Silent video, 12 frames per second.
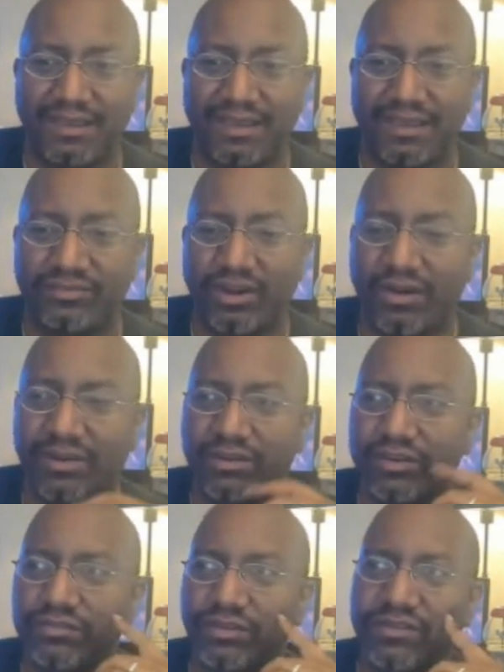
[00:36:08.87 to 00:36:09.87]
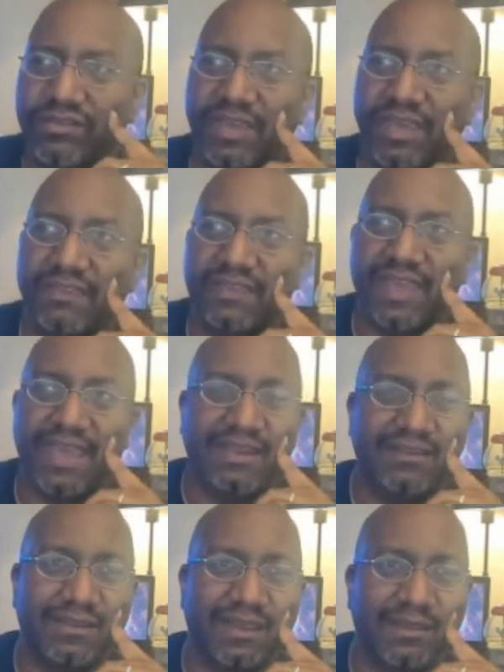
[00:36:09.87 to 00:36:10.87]
And Jared Kushner said
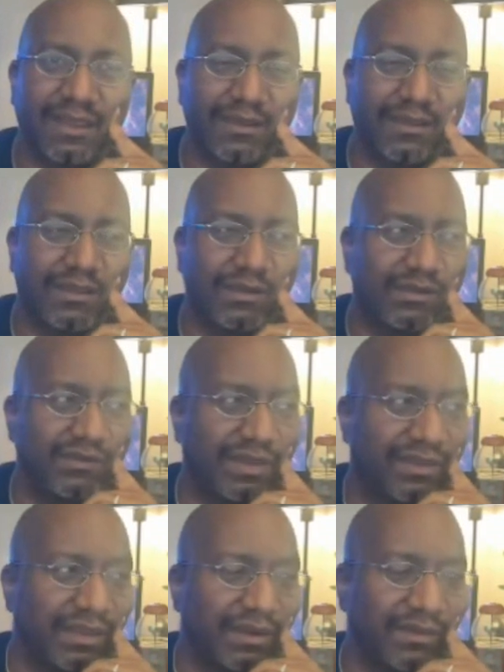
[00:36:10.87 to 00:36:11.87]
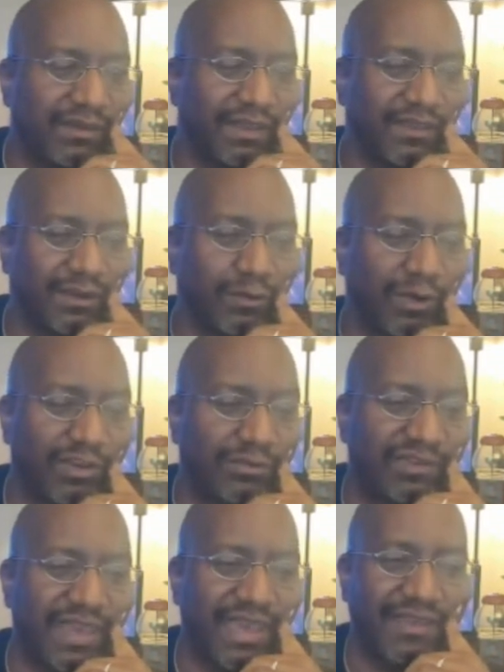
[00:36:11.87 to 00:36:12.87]
that the question
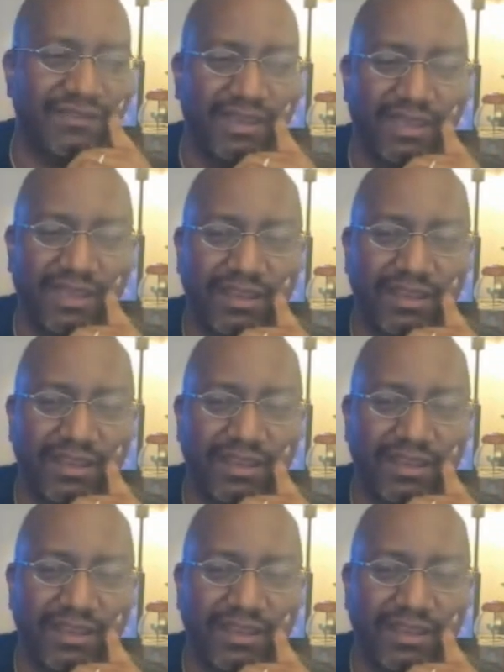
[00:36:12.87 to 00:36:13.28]
was asked,